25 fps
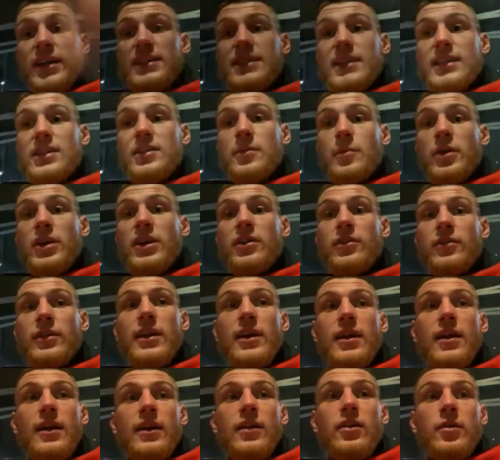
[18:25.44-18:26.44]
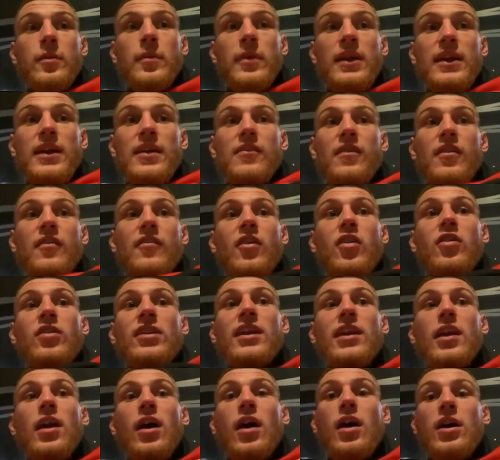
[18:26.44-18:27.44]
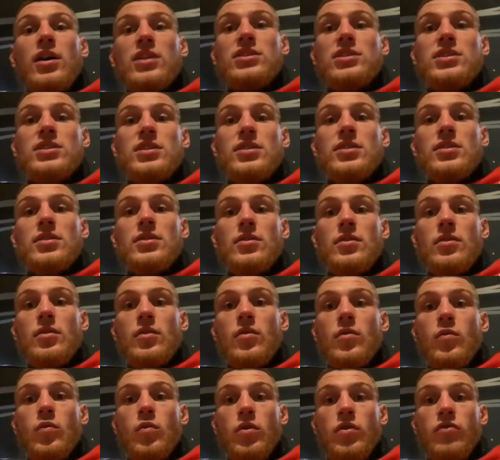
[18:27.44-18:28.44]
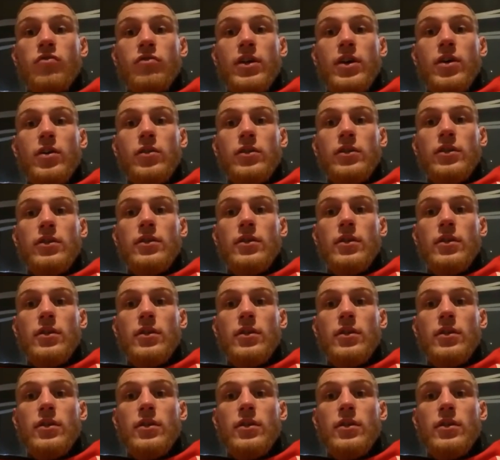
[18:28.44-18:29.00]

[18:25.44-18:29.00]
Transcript: into my career, and I believe I've only lost one round,